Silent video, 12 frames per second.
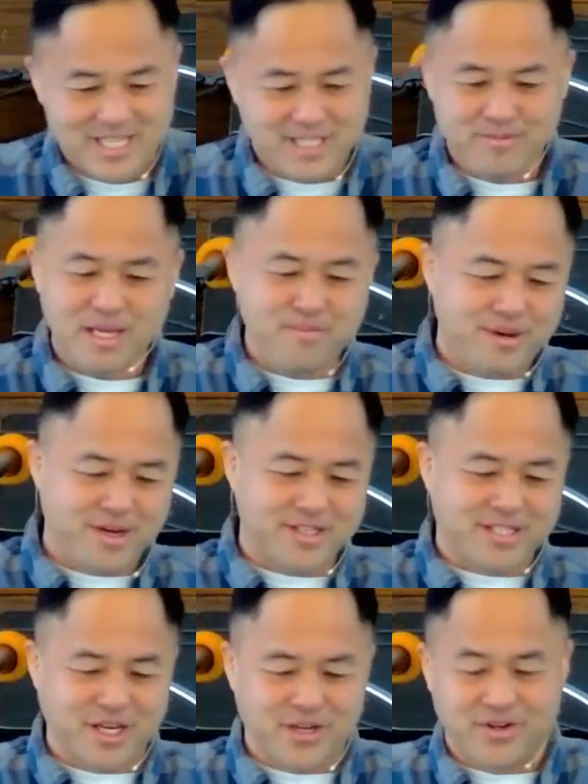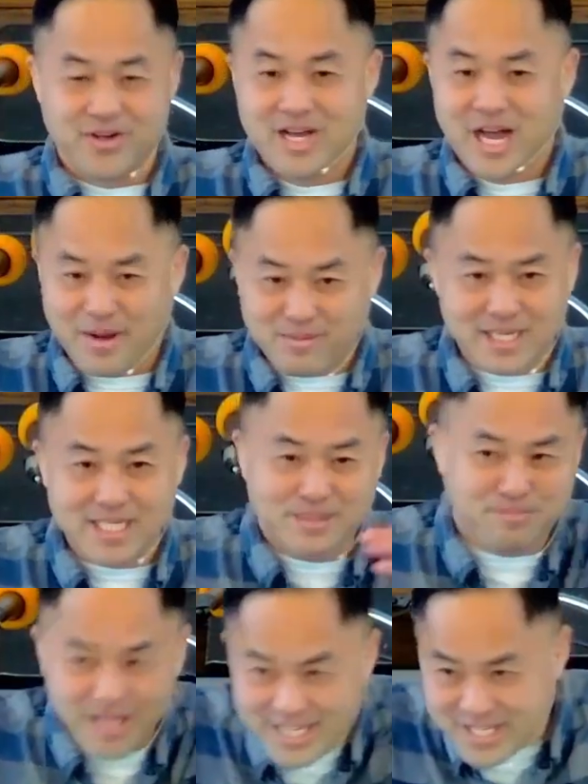Sometimes parents go, I'm going to
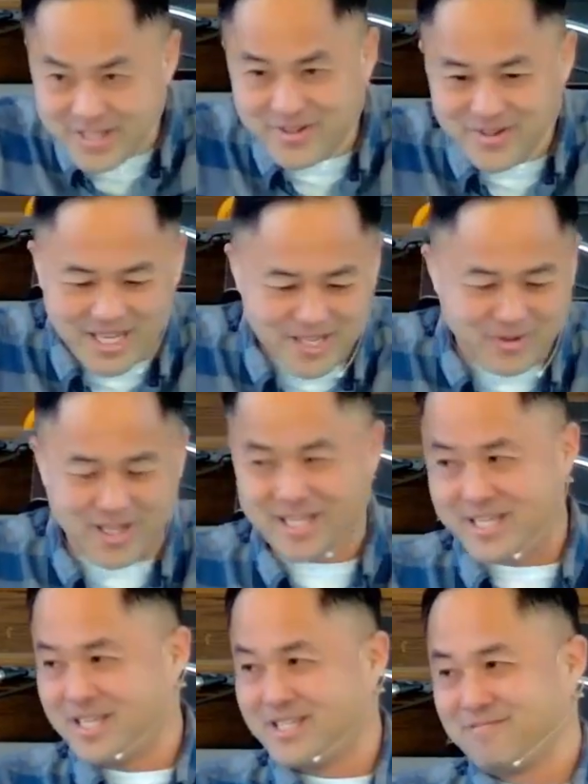spank you, and what?